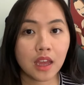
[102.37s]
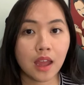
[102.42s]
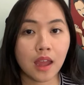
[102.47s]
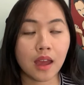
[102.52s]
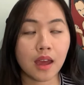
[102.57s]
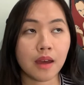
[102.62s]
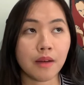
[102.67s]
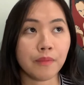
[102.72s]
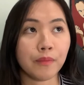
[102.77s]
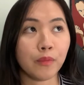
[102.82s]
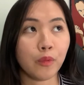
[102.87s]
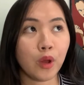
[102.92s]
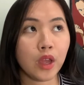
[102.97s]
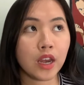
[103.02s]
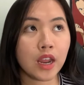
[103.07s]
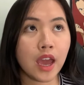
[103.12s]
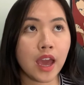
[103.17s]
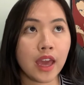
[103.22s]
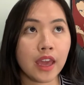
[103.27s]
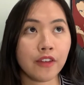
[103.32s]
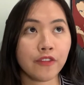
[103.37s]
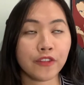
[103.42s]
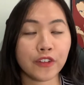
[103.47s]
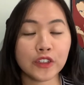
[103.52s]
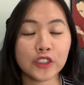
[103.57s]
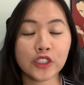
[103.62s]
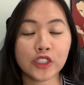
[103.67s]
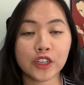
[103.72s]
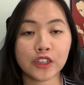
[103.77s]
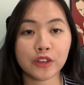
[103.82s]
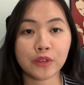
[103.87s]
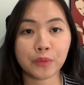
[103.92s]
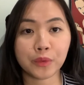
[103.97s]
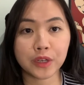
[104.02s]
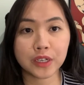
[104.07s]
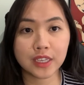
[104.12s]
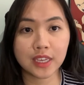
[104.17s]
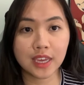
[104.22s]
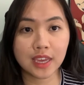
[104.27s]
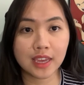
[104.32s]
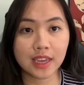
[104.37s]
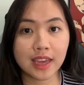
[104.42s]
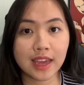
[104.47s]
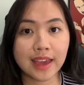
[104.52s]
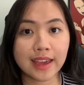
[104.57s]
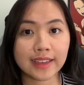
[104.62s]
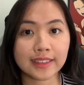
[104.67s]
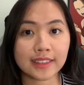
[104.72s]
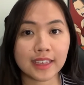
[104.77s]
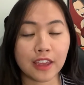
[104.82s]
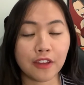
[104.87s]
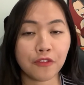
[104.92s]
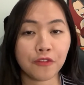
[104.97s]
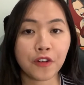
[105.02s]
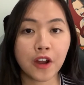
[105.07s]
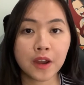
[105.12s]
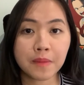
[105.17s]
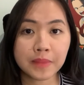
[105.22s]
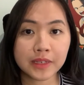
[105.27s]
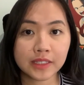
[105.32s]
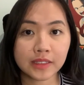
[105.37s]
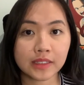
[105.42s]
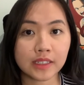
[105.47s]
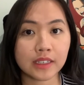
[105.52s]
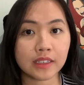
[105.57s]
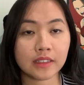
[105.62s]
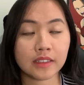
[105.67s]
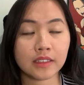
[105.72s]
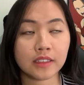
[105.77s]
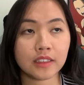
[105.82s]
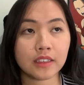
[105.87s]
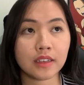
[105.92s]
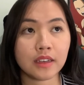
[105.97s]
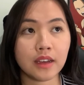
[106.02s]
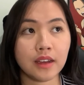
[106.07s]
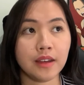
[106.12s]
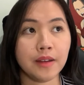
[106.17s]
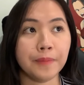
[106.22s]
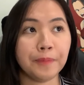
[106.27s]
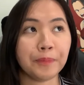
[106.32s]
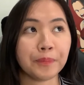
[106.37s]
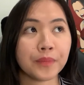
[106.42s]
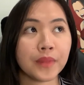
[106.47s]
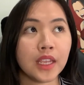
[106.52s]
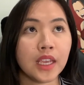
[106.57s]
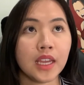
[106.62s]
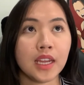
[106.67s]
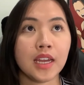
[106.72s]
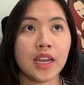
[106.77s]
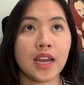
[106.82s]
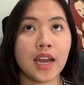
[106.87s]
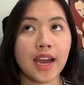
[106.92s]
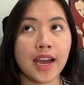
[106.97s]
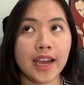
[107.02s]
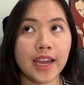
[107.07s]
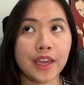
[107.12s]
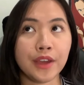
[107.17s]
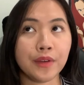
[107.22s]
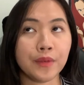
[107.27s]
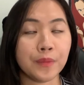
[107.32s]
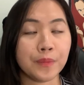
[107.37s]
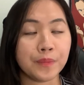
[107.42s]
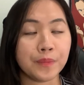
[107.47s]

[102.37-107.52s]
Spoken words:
When I first started working as a pharmacist, my